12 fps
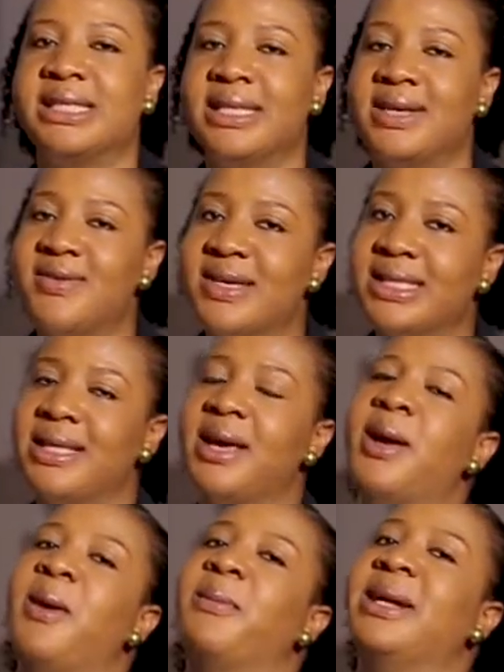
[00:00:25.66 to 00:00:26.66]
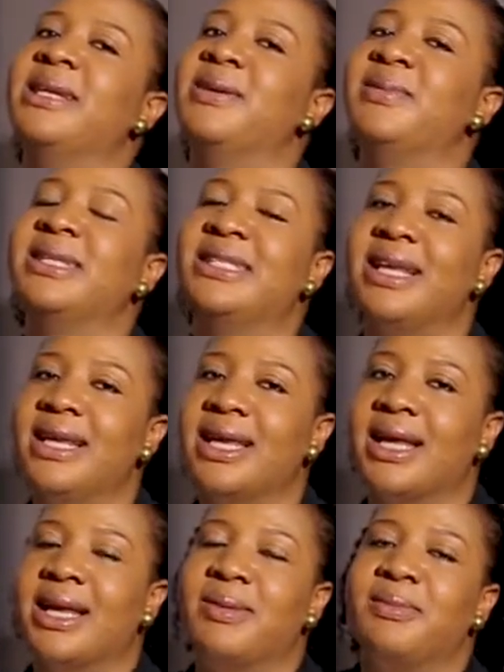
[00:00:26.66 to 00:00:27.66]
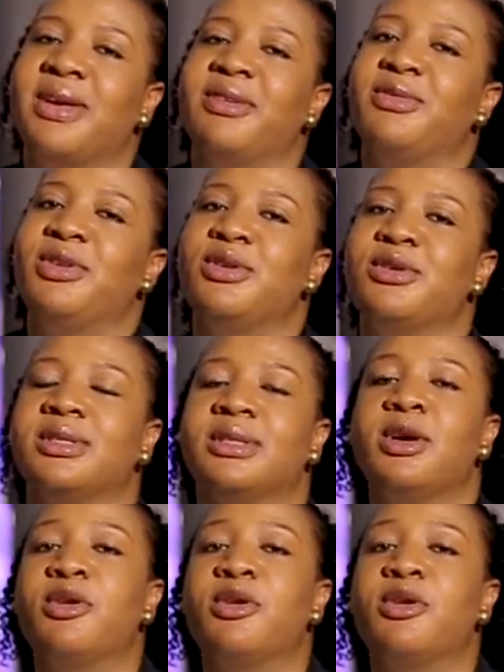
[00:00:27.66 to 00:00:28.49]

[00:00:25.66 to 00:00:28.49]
series. My name is Nelly and I make videos